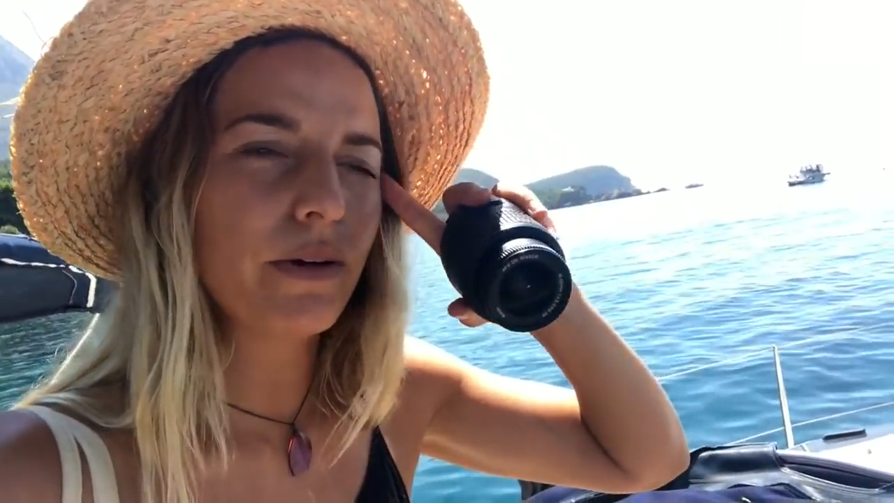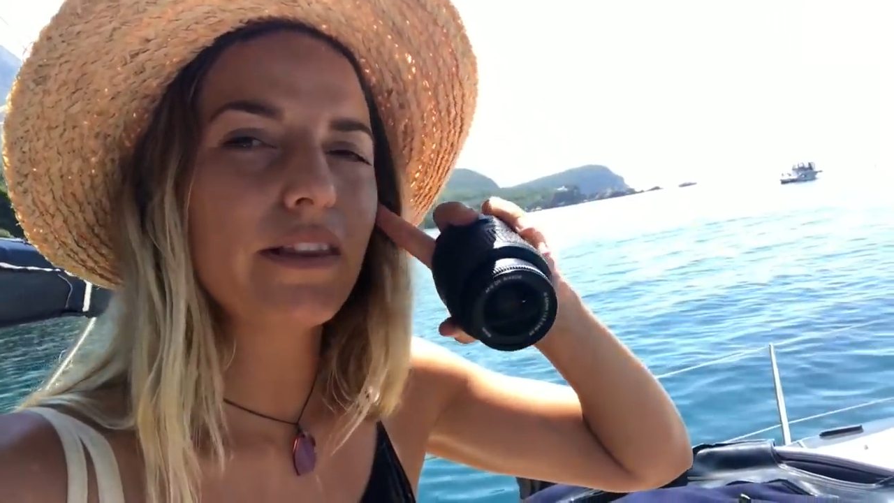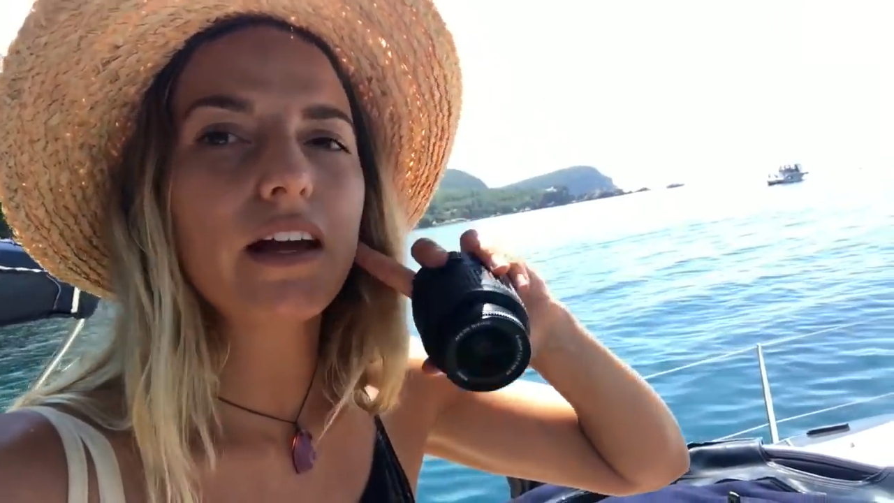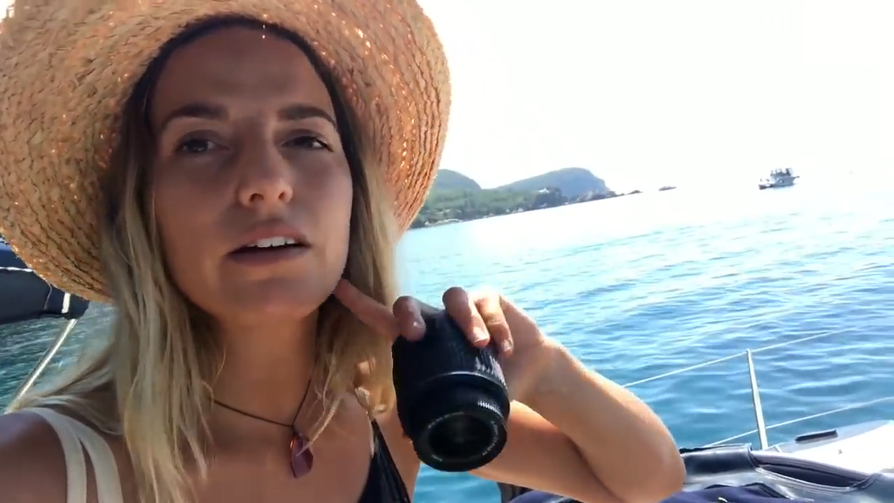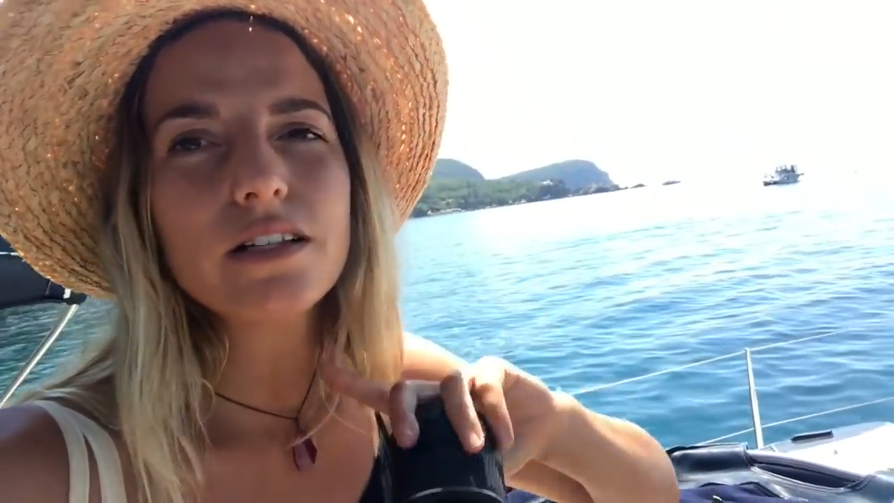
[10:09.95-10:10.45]

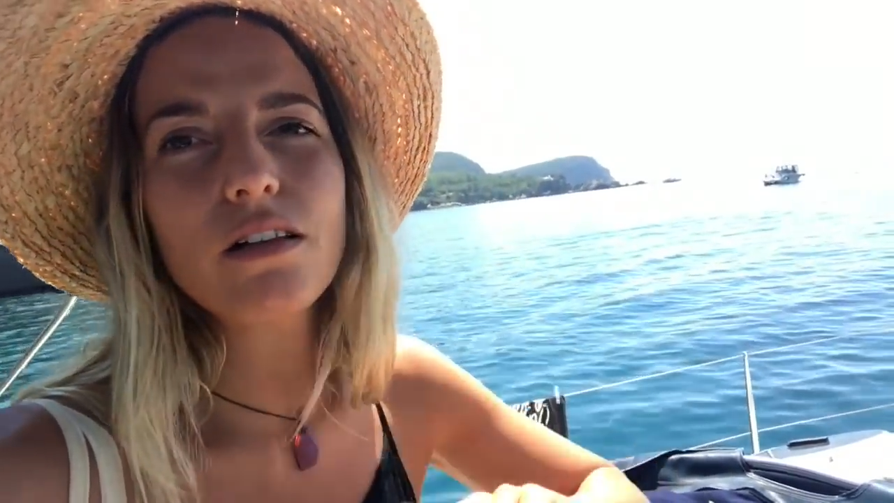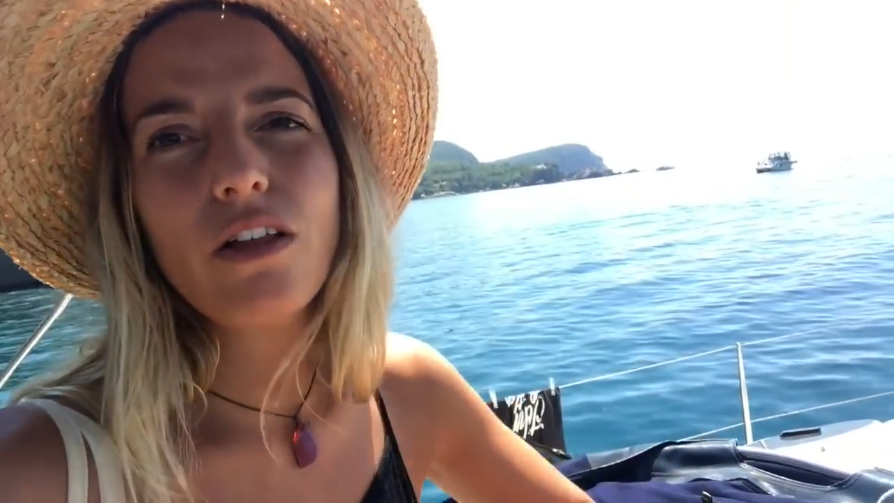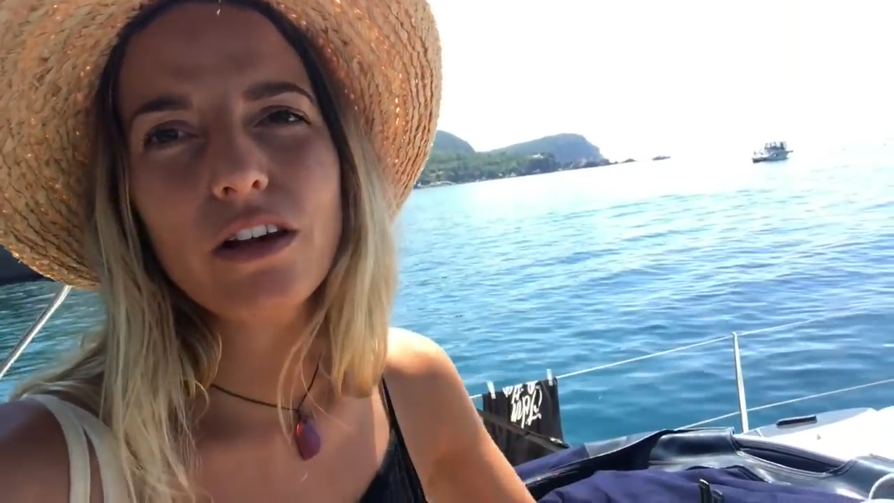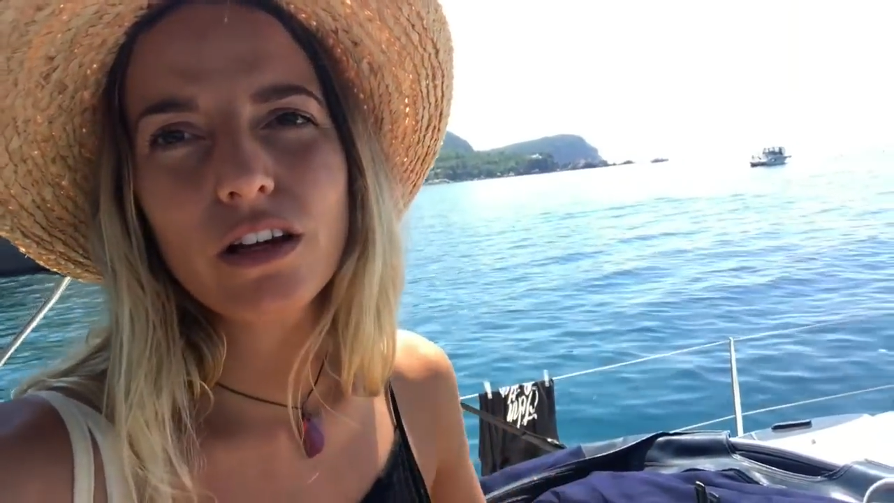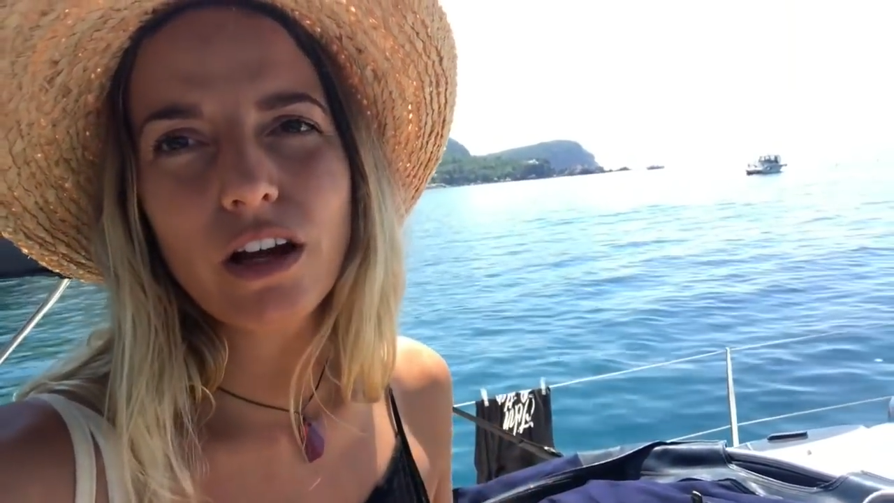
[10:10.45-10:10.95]
but there is a
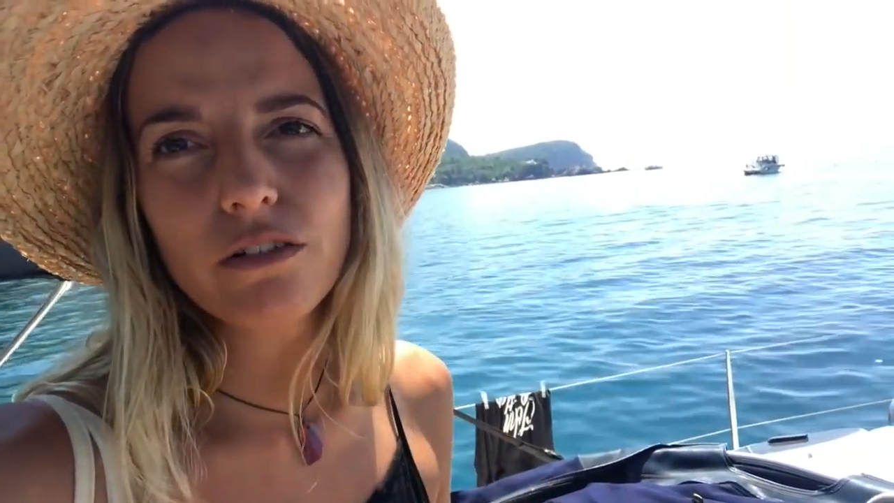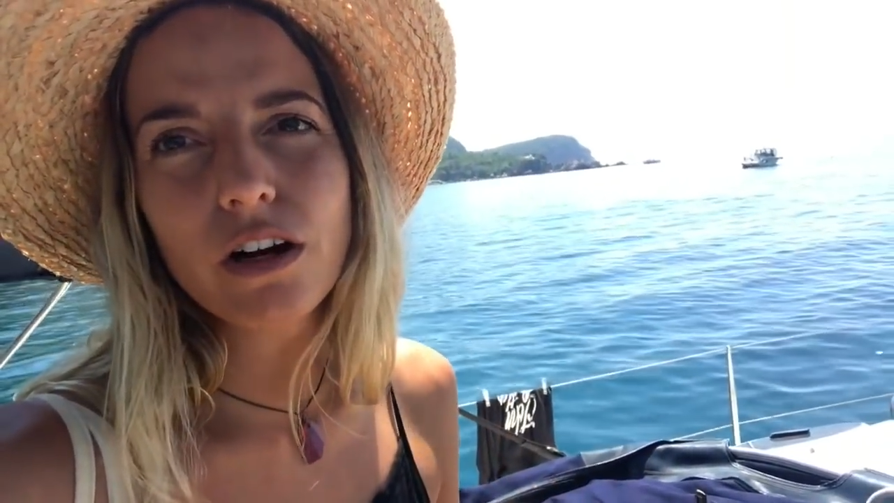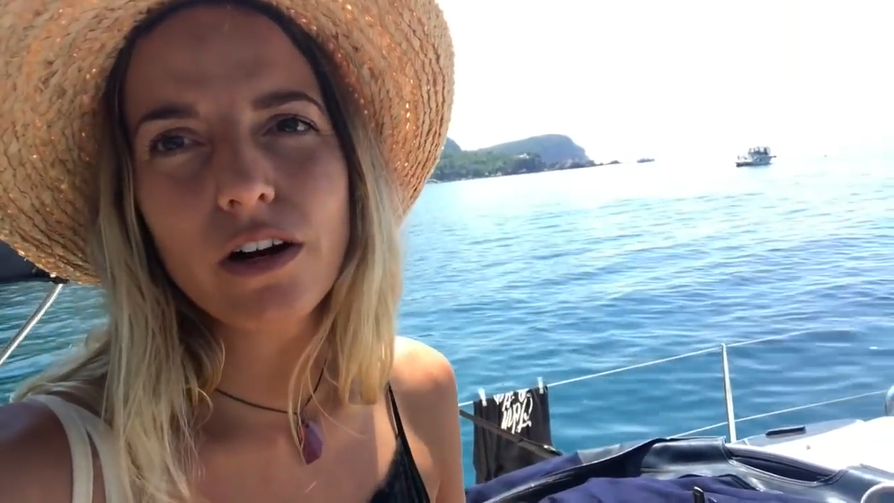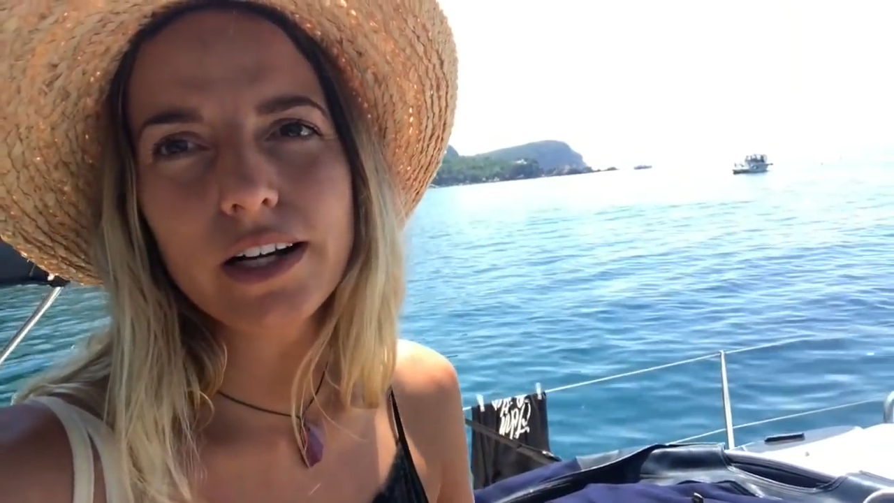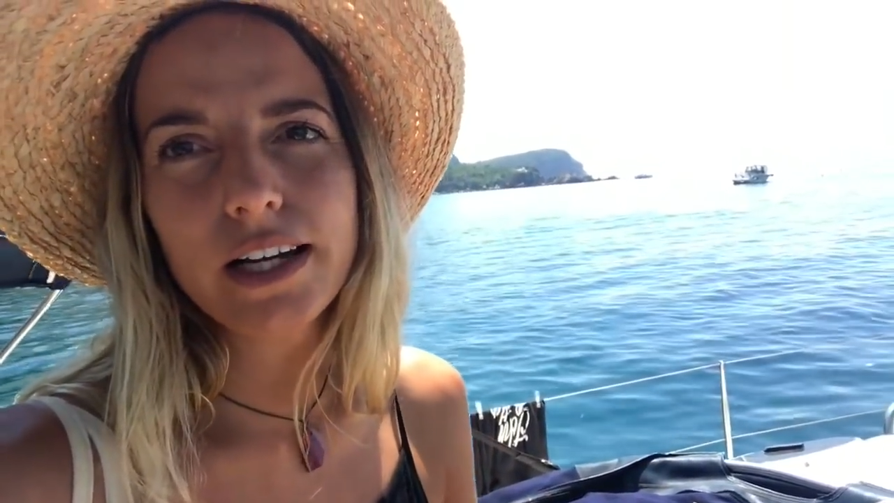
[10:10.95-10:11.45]
lot that could go
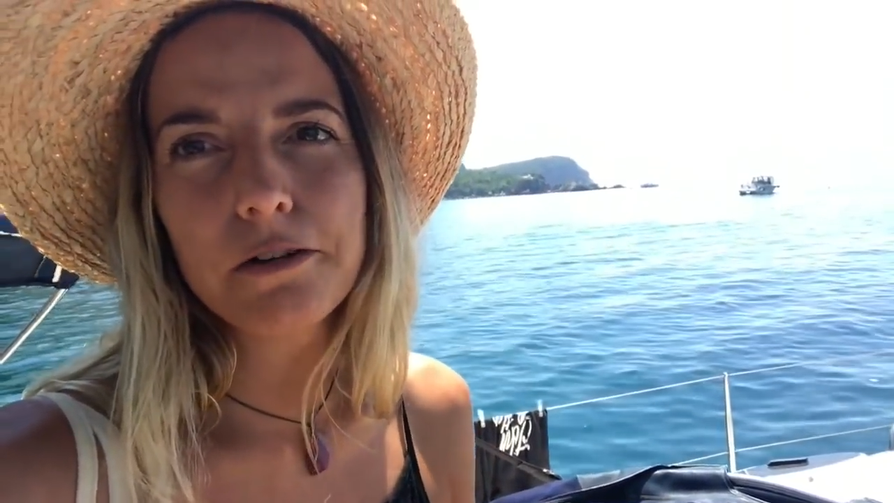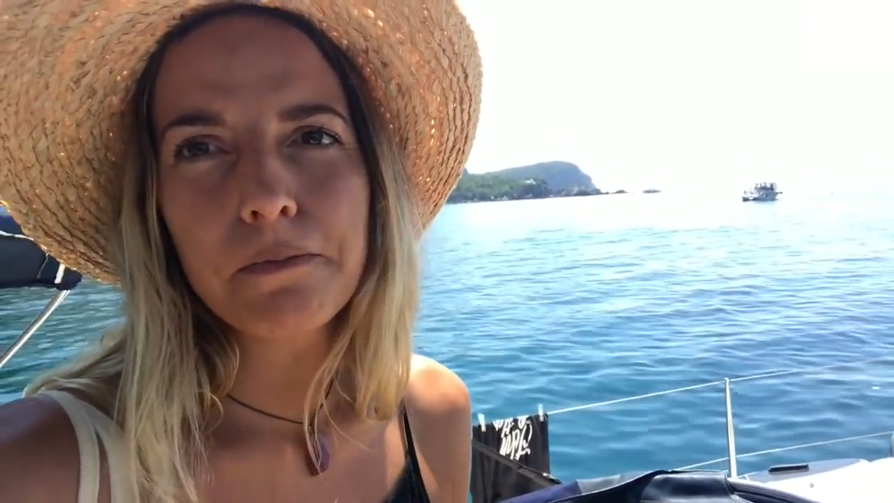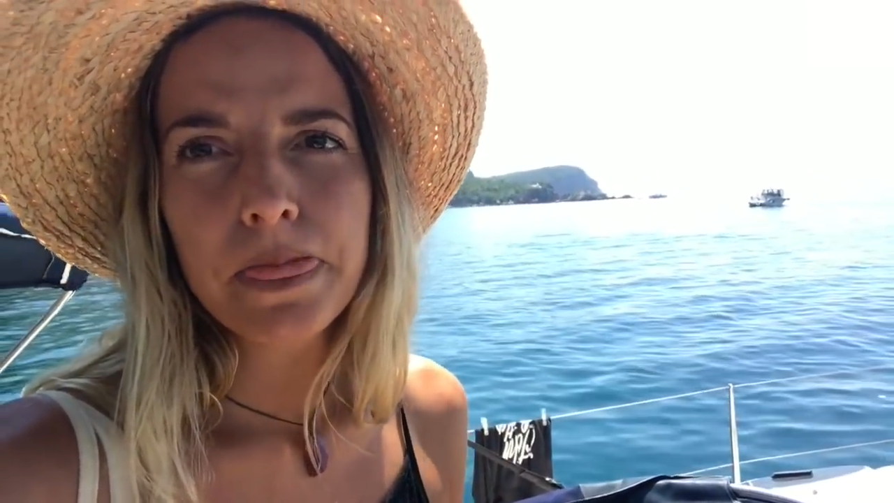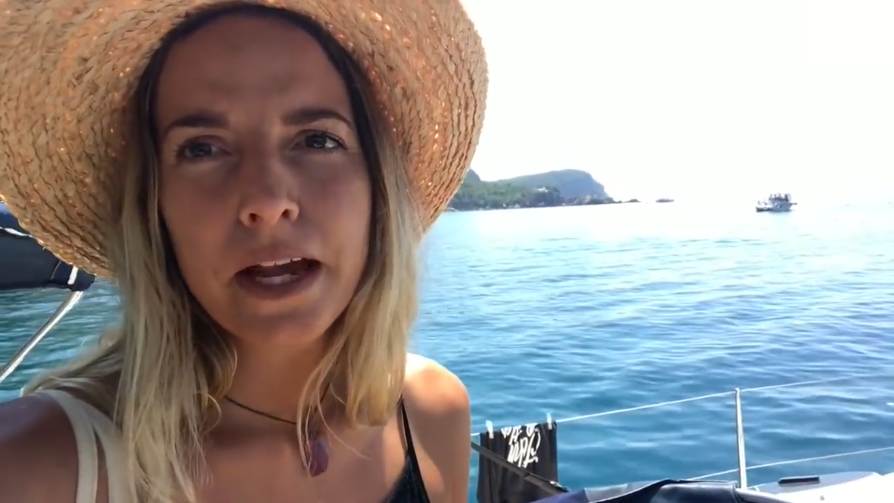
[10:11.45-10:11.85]
wrong, and